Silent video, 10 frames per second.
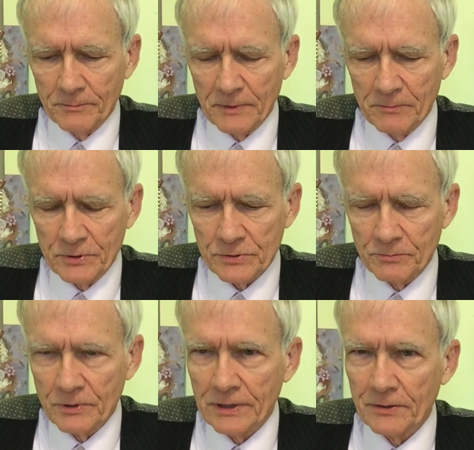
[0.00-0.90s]
Maybe
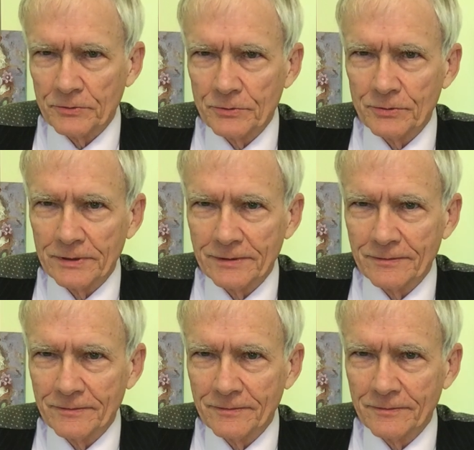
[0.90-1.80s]
someday I'll do a
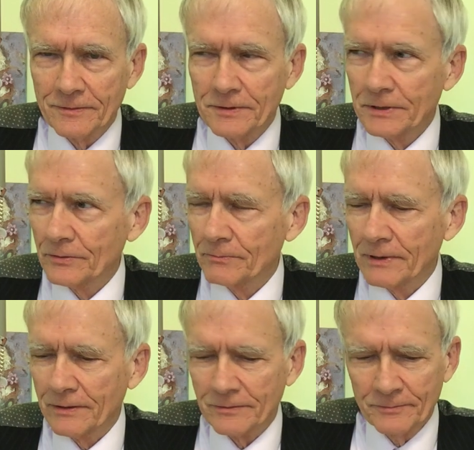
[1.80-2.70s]
video
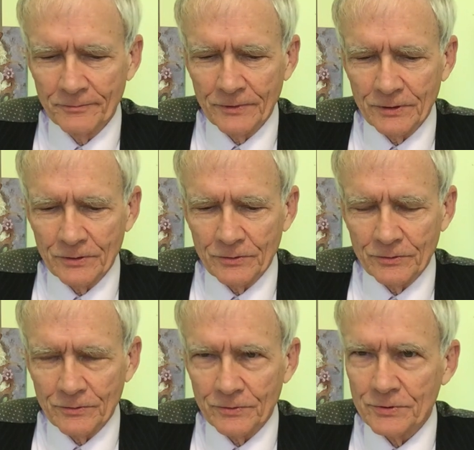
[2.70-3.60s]
about
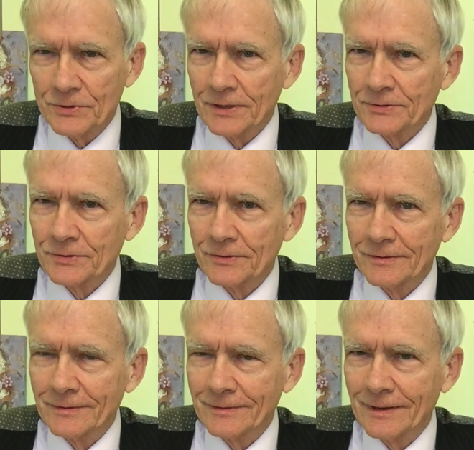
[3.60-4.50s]

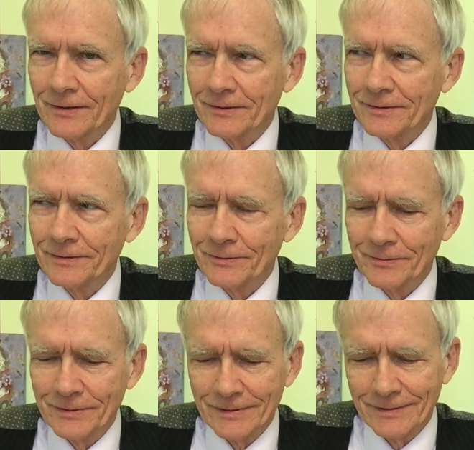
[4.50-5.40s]
rejection, how to deal
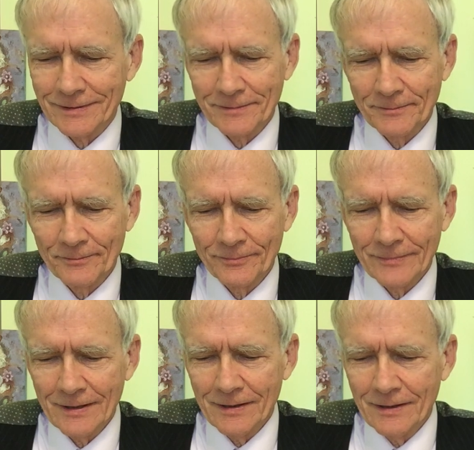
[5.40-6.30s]
with it.
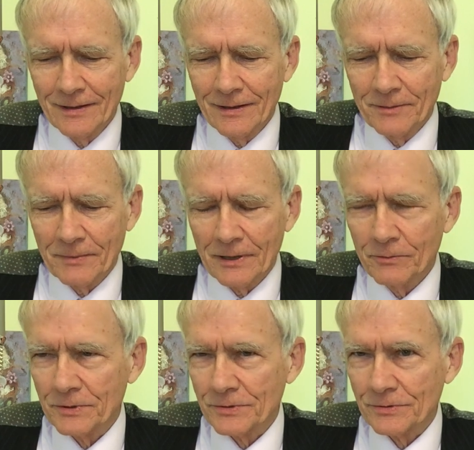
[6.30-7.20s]
I
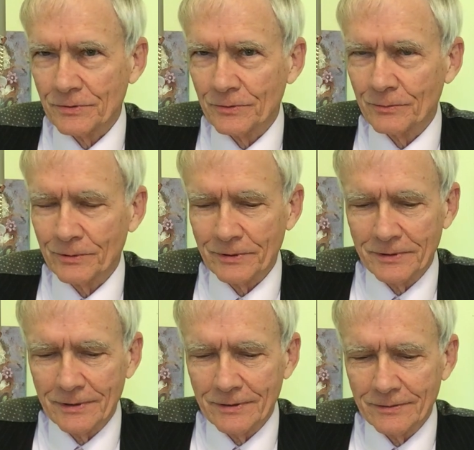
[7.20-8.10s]
wasn't too
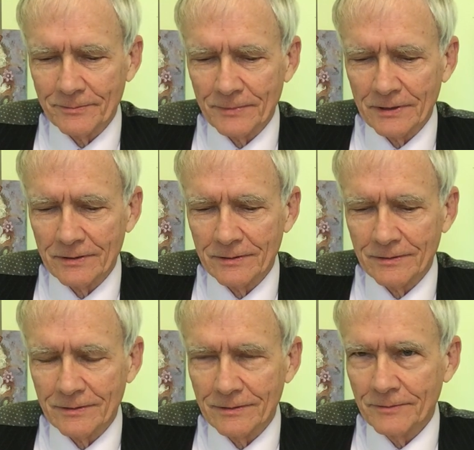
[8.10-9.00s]
worried though,
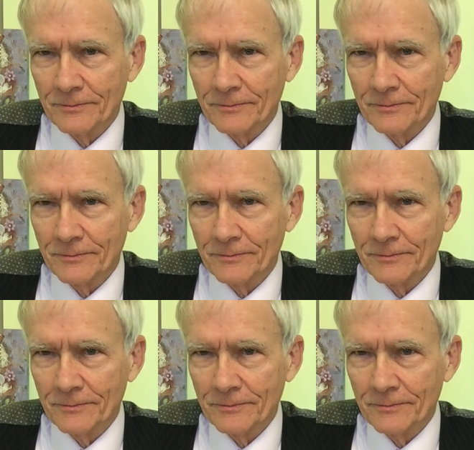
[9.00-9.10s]
and